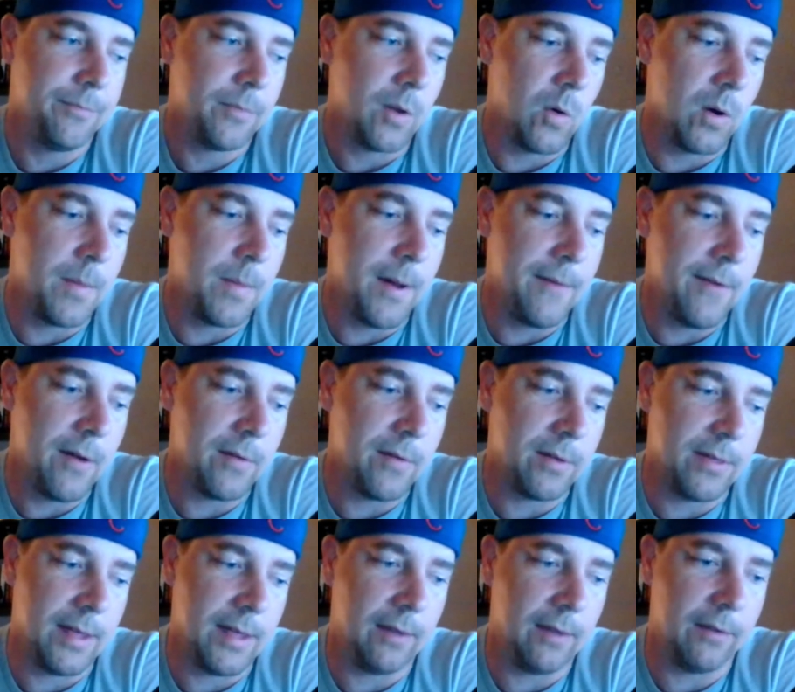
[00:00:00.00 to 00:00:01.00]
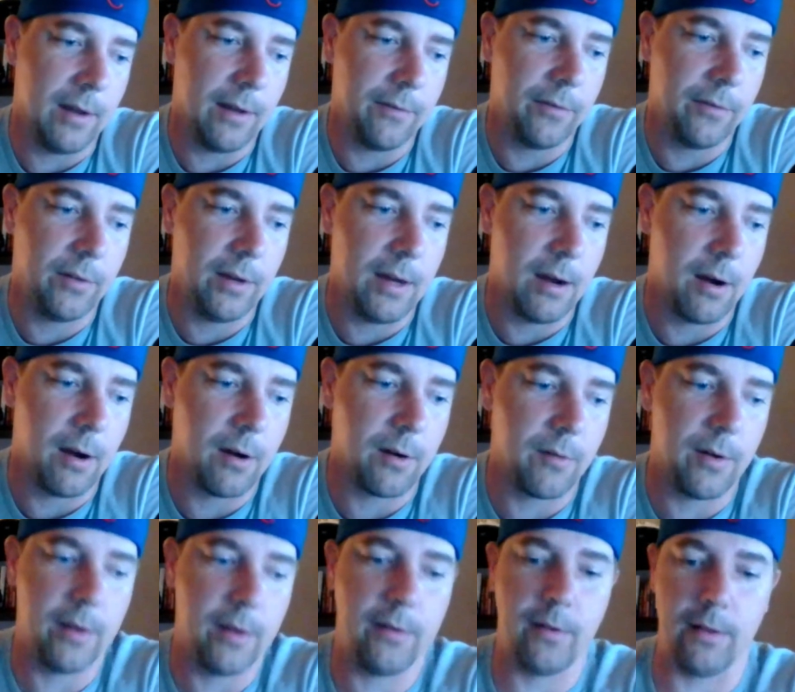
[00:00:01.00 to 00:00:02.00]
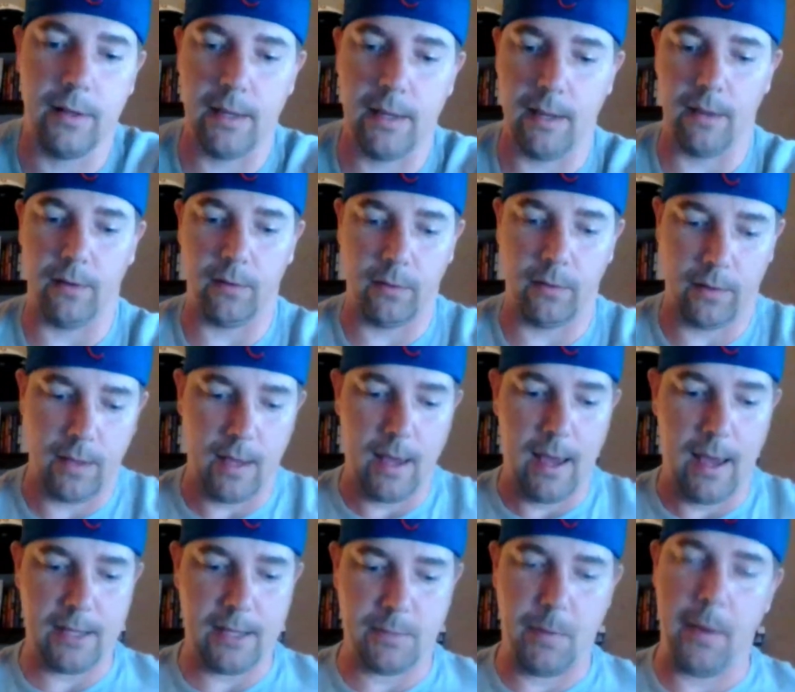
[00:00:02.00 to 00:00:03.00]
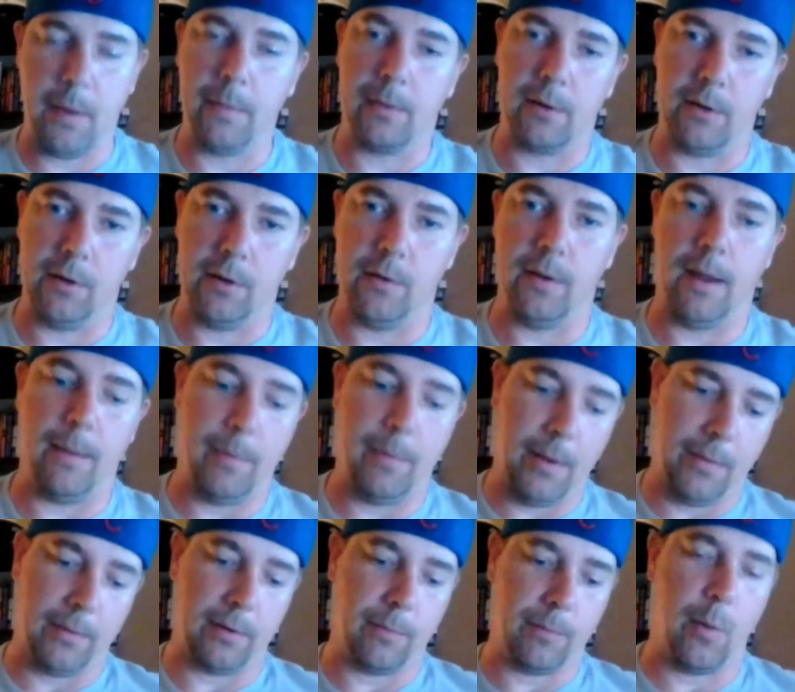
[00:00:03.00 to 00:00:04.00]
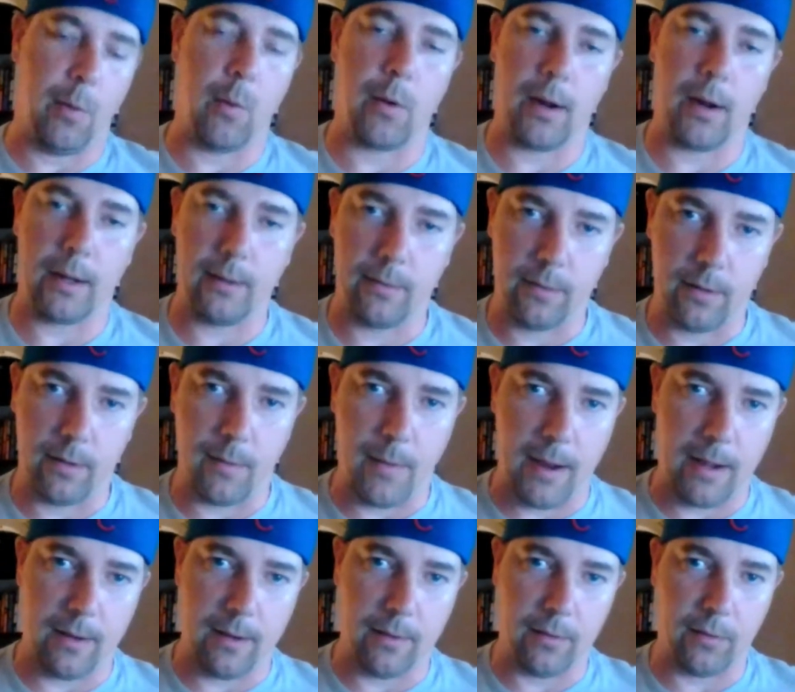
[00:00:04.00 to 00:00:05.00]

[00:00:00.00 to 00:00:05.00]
One of my favorite things that I've heard recently is as people are doing it, people are pouring tomato